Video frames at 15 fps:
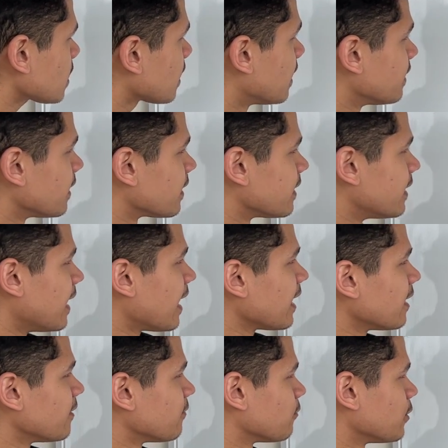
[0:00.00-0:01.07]
And then
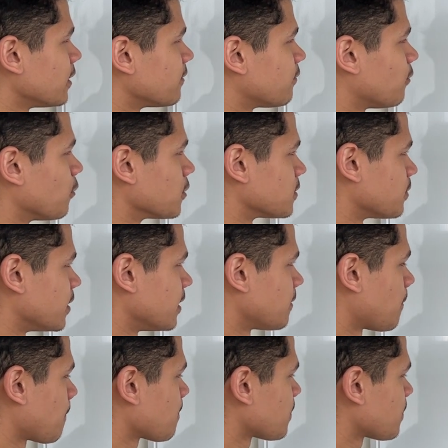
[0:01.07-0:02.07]
negative reinforcement